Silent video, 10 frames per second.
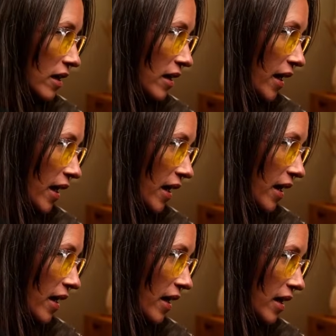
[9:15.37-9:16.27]

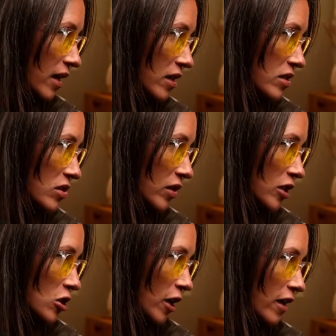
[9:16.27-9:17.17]
and screen
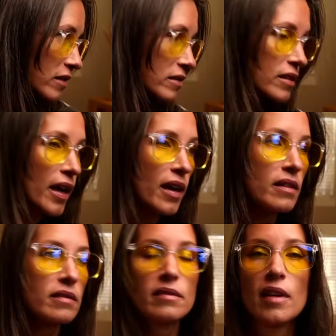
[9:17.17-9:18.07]
share. Okay.
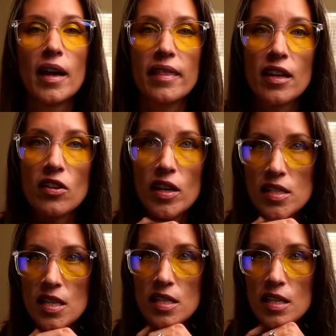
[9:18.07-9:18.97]
I think you guys
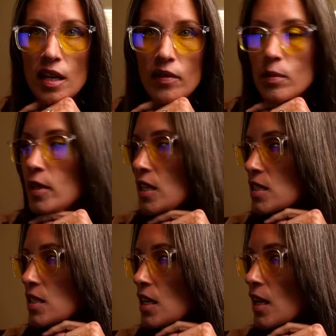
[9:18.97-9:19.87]
can see it. Everybody can
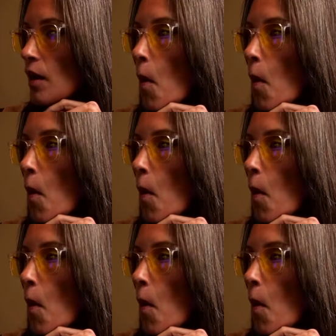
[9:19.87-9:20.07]
see it now.